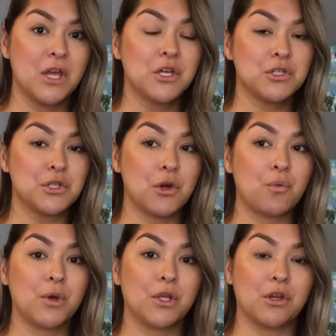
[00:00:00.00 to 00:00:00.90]
So
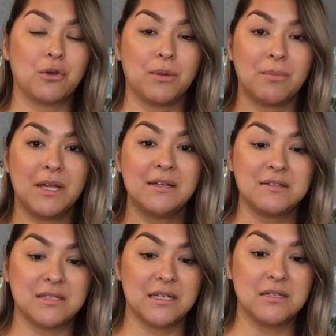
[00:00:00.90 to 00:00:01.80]
when you're going to plant
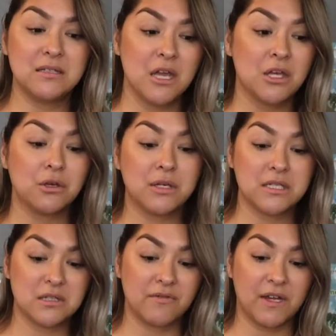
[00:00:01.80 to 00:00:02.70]
seeds, you need
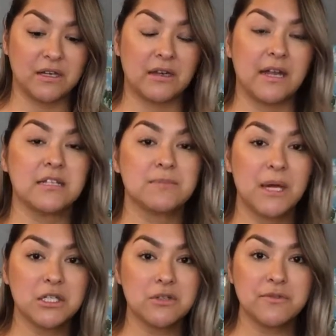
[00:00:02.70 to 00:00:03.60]
to find a nice
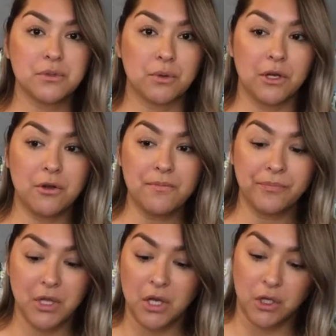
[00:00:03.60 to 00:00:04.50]
patch of soil.
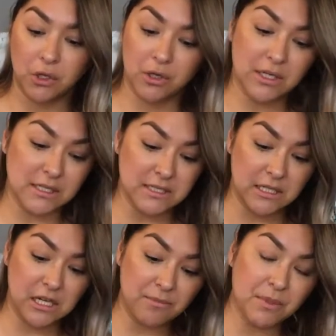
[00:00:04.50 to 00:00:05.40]
You're going to dig
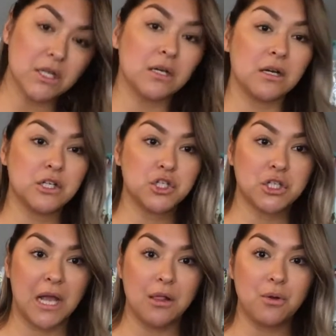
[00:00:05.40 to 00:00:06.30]
up a
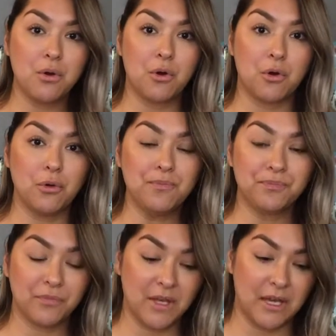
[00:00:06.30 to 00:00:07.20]
shallow hole,
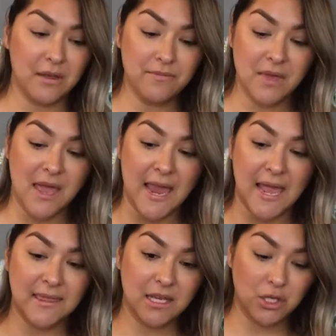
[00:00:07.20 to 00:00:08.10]
okay,
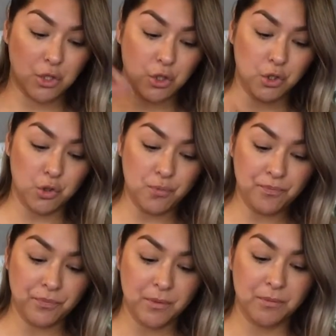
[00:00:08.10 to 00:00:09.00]
and then you
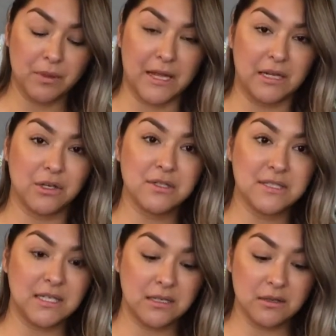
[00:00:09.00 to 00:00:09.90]
plant your
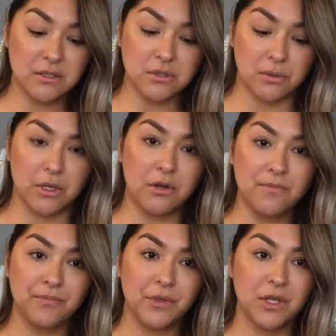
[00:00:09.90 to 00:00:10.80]
seed in the soil,
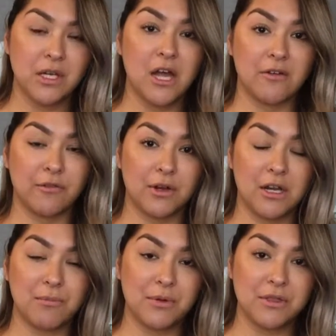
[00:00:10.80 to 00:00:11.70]
cover it
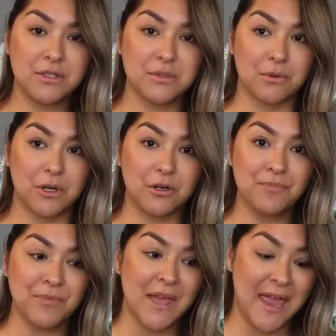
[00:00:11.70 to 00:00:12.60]
up with the soil,
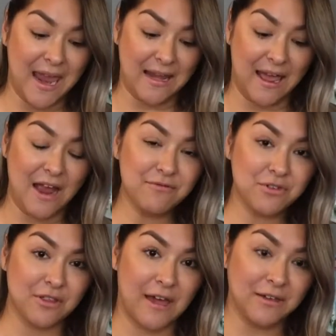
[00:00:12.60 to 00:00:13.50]
and after
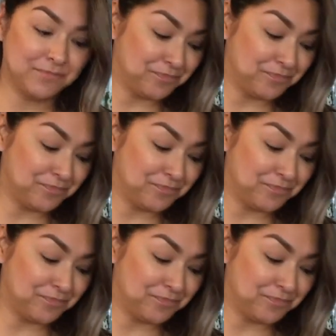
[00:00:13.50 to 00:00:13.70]
that,